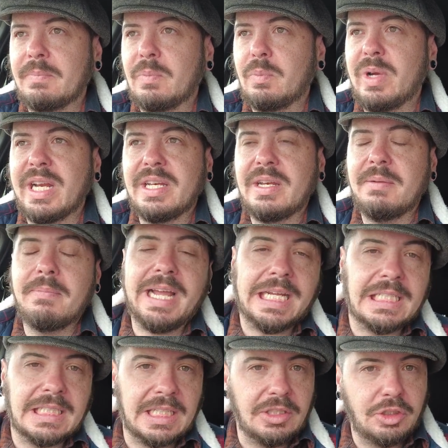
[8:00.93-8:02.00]
We had an
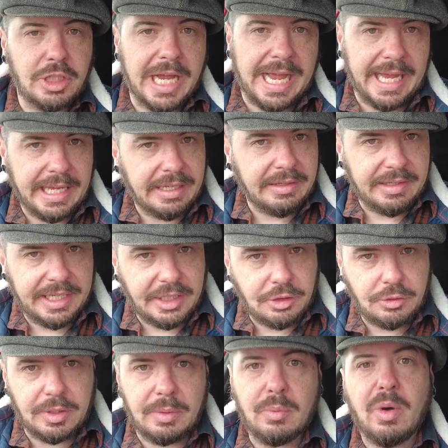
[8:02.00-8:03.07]
amazing chat
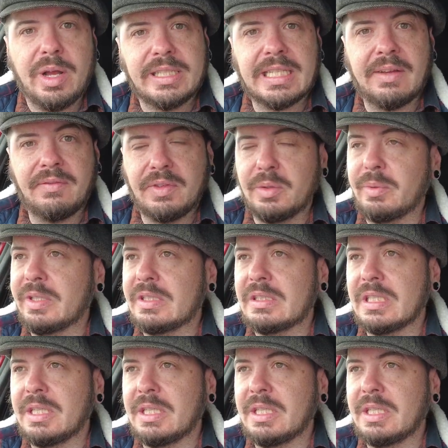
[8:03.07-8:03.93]
history wise afterwards,